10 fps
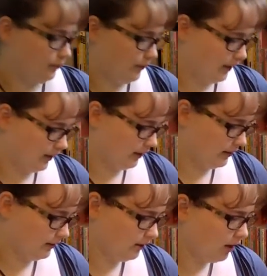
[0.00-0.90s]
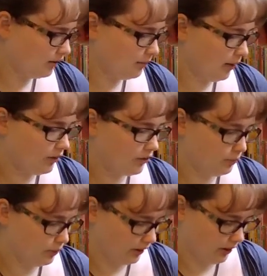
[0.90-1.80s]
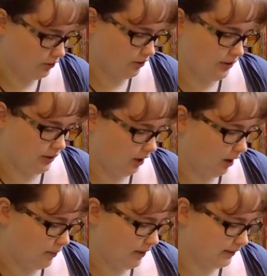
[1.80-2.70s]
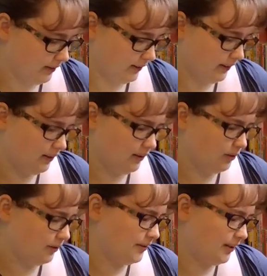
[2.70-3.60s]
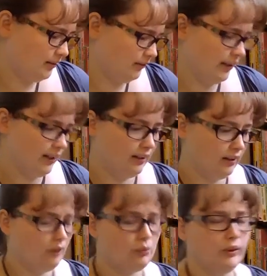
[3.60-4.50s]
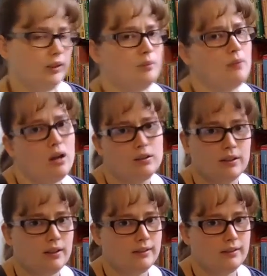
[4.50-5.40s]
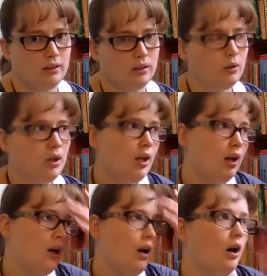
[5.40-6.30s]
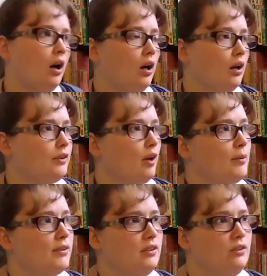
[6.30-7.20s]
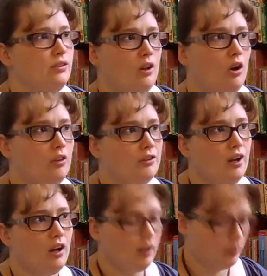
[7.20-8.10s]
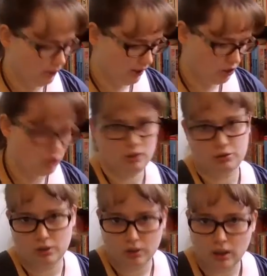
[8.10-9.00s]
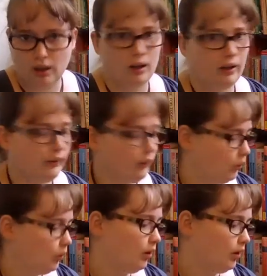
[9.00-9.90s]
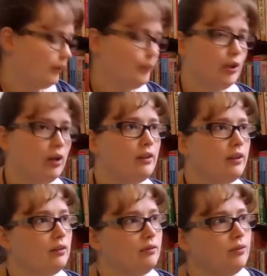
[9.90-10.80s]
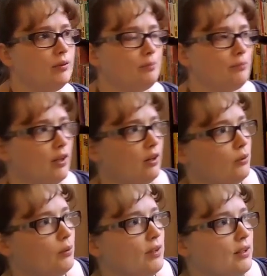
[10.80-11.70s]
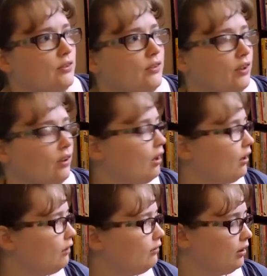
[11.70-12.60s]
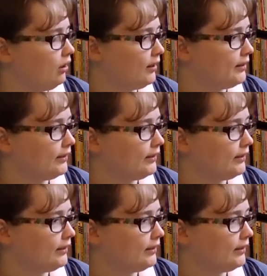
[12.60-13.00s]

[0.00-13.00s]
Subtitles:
And it talks about some really interesting topics. Like, you know, instead of getting really obnoxious, you know, topics that you see all the time, like JUCO Shokai, or I'm trying to think of another one that you see an awful lot.